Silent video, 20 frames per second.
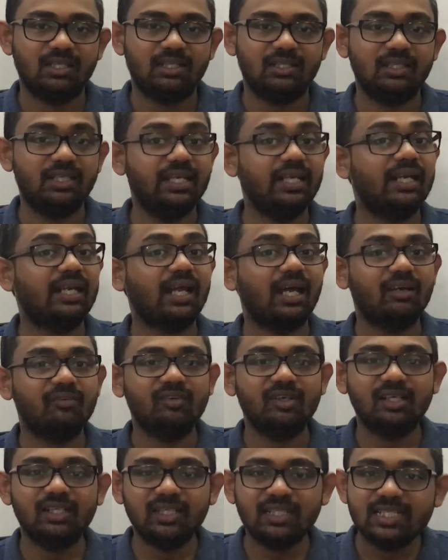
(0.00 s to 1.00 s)
the entire
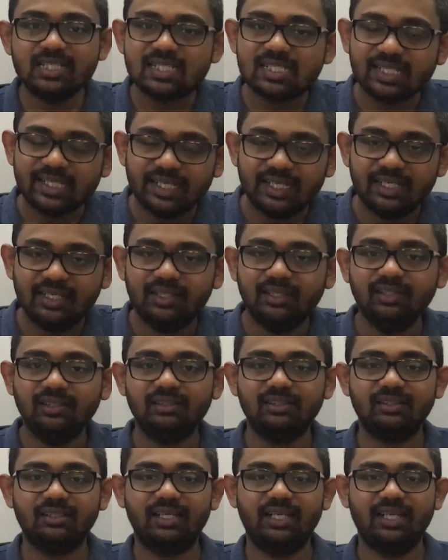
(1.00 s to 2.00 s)
world is in,
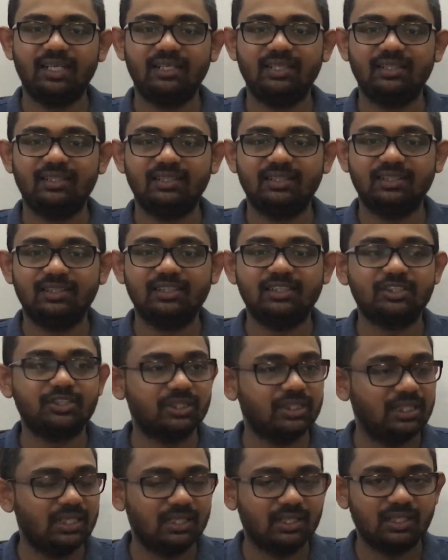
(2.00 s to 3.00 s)
and
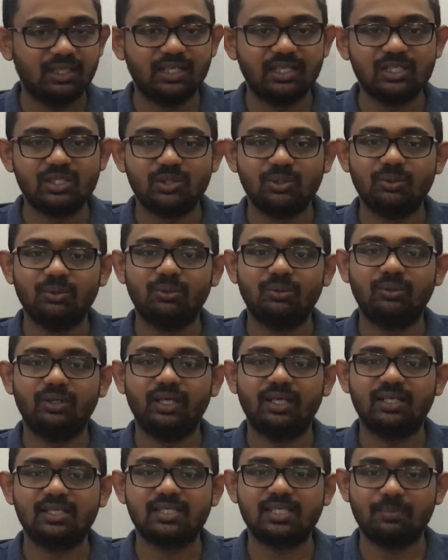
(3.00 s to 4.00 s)
Sri Lanka is no
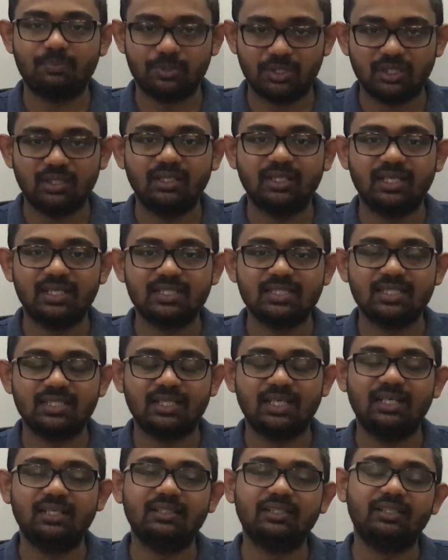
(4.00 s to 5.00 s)
exception. As a
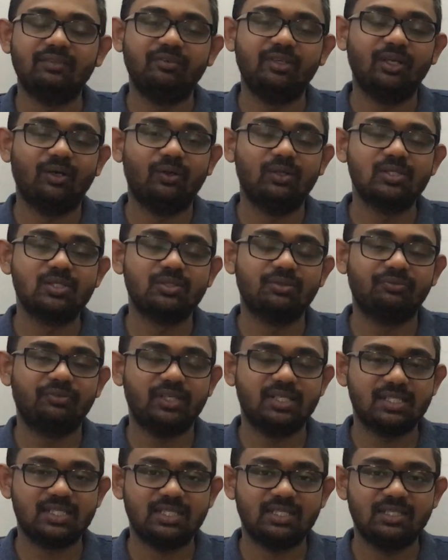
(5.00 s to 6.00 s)
country, we are also
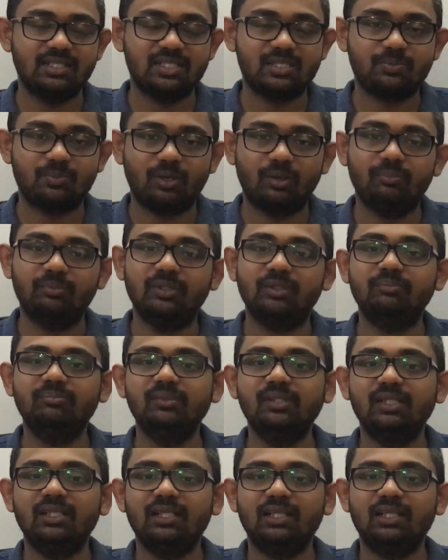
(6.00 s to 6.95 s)
facing this problem,